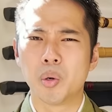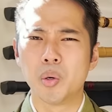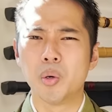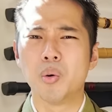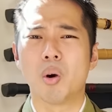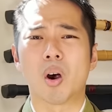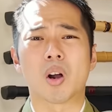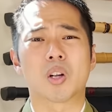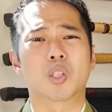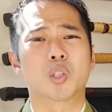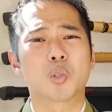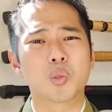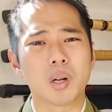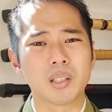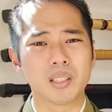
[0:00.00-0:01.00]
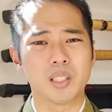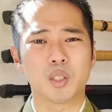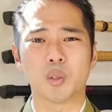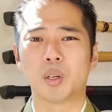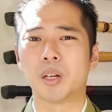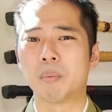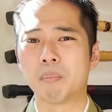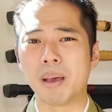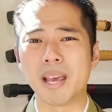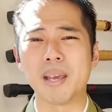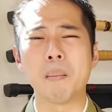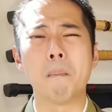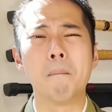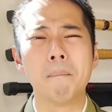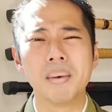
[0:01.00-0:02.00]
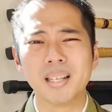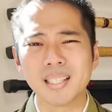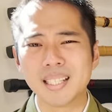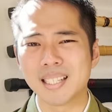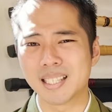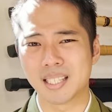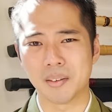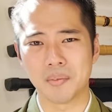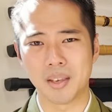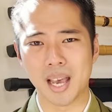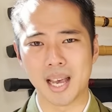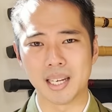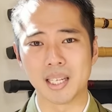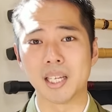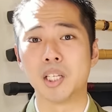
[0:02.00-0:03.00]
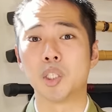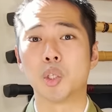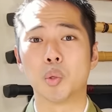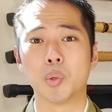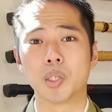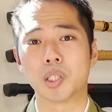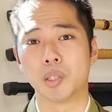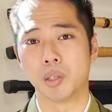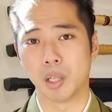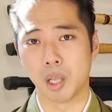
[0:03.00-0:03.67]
who are struggling to repay millions of yen in tuition